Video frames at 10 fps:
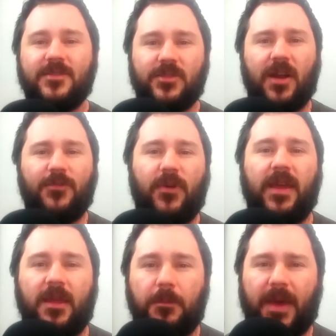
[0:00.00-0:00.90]
Start
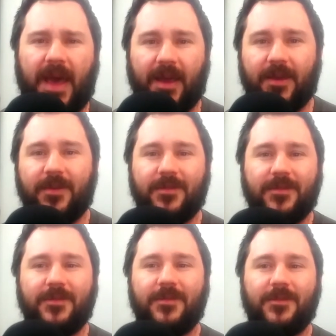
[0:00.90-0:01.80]
fighting back.
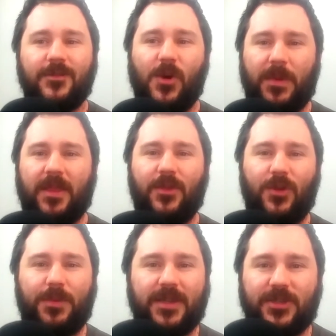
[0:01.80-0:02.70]
Don't be
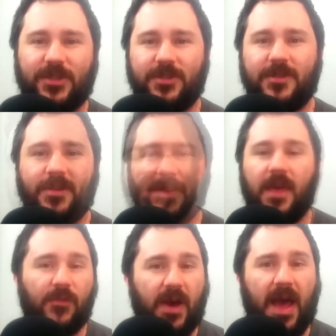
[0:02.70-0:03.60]
little bitches.
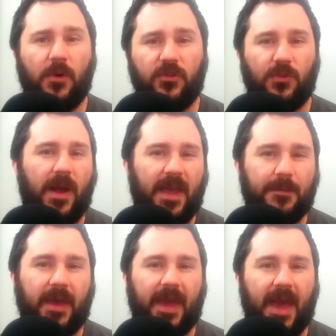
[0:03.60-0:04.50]
If I was
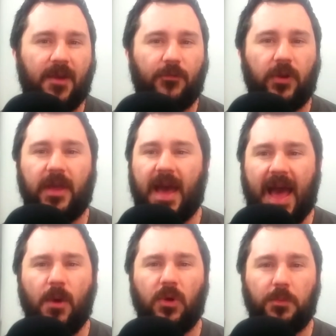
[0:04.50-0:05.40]
Ryan McCaffrey,
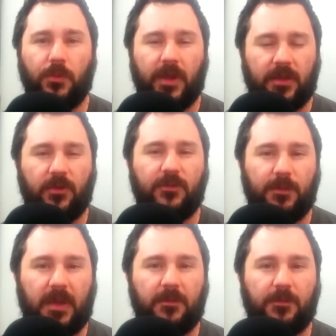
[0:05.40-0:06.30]
I would bring those
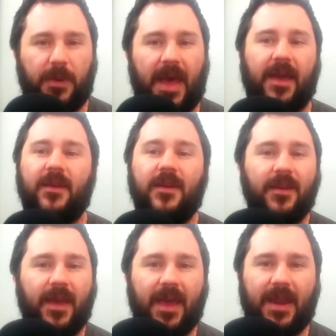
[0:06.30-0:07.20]
memes back
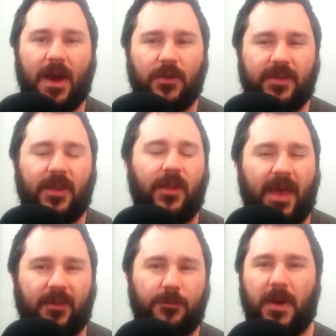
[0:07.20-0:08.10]
and I would tell
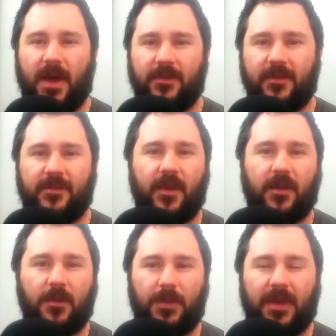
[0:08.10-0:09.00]
Xbox to
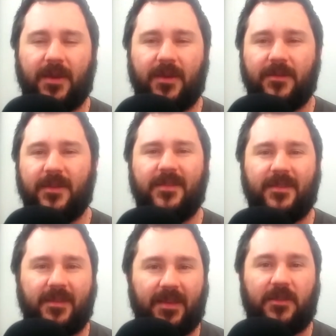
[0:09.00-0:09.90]
suck it, because this
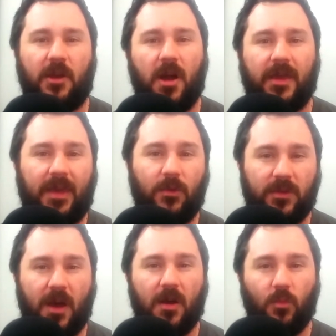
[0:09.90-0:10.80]
is a
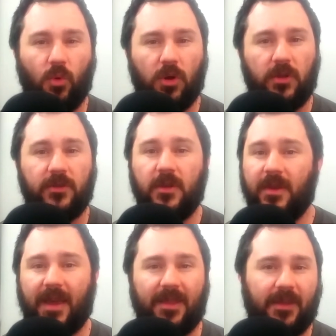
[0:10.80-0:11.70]
dog-eat-dog world
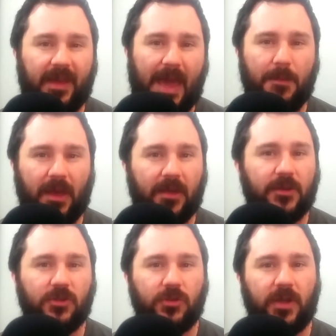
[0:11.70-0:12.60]
in the gaming
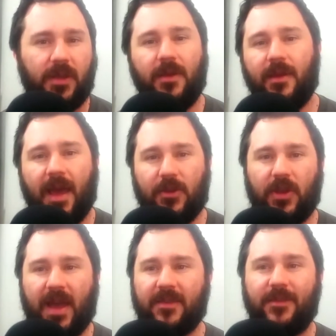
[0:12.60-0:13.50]
industry. And
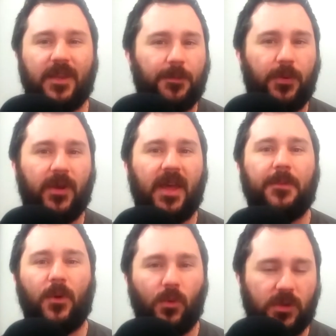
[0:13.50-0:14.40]
you guys need to put
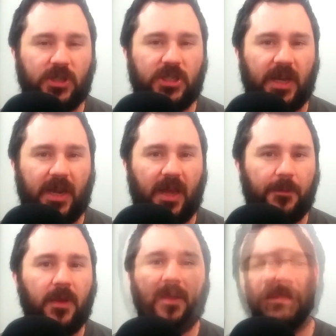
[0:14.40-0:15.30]
up or shut
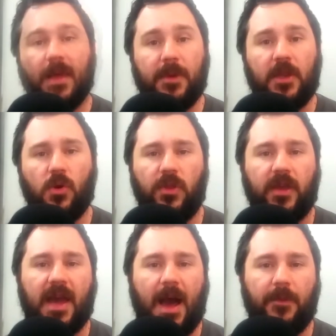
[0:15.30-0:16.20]
up. Let me know in
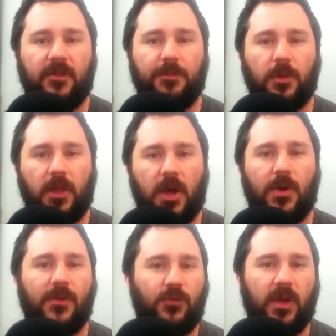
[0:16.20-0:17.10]
the comments
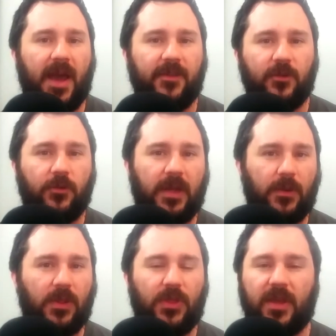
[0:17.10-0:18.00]
below if you guys agree
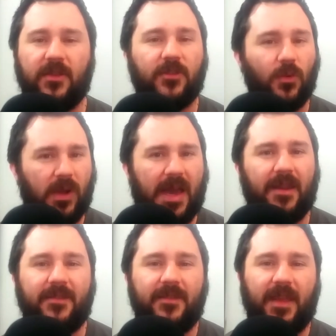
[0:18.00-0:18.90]
with this or what
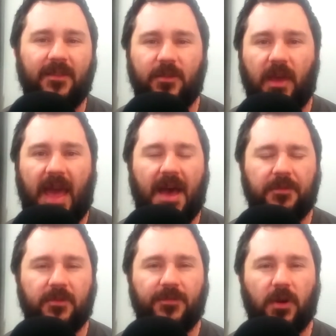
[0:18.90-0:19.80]
kind of stance you
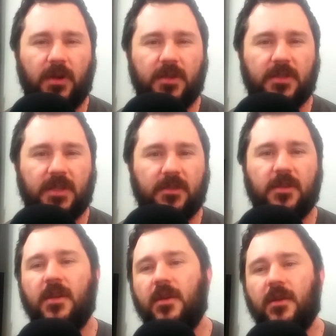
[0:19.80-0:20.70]
have as far as
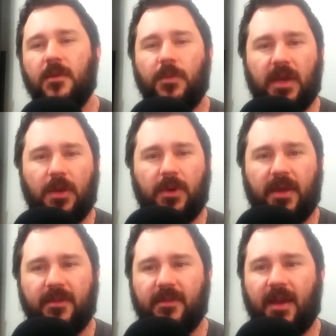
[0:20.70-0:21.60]
this. But
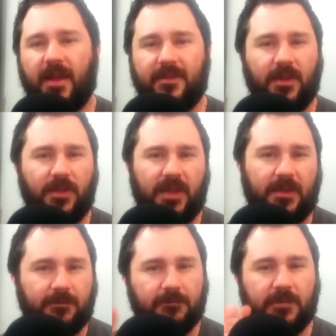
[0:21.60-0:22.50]
anyways, till
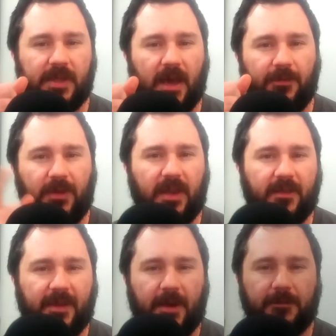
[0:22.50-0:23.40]
then, Down
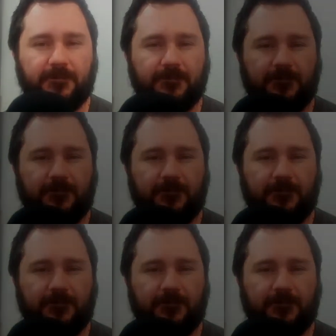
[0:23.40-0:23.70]
Phoenix out.